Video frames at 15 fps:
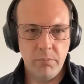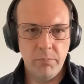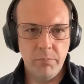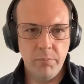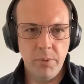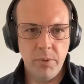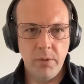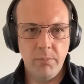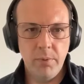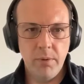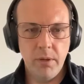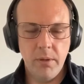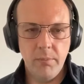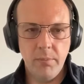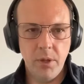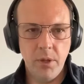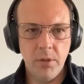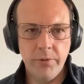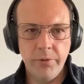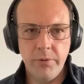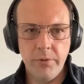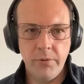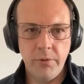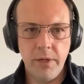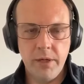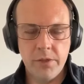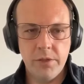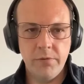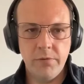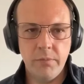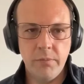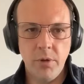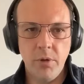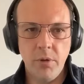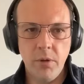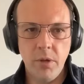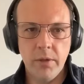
put a ball 3 inches from the hole